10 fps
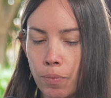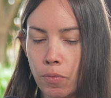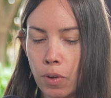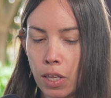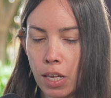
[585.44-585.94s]

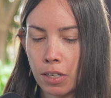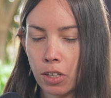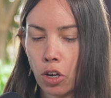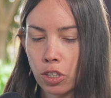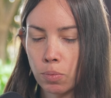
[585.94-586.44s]
it
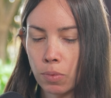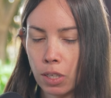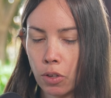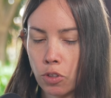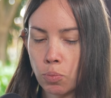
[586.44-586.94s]
costs,
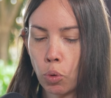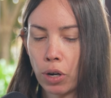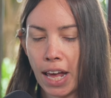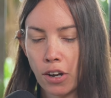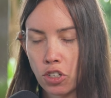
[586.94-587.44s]
there's more
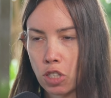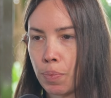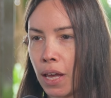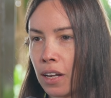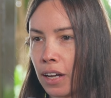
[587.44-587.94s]
energy
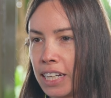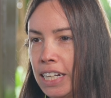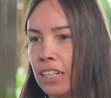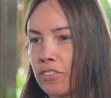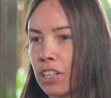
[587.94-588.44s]
spent on
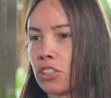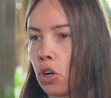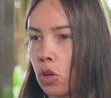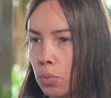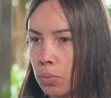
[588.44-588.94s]
heating French
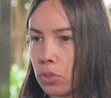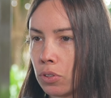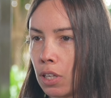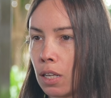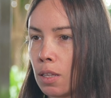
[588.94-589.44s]
homes
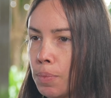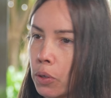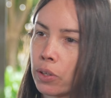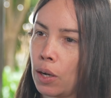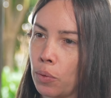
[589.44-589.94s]
than the
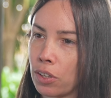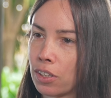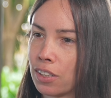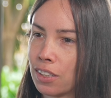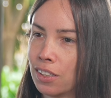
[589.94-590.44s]
Bitcoin network.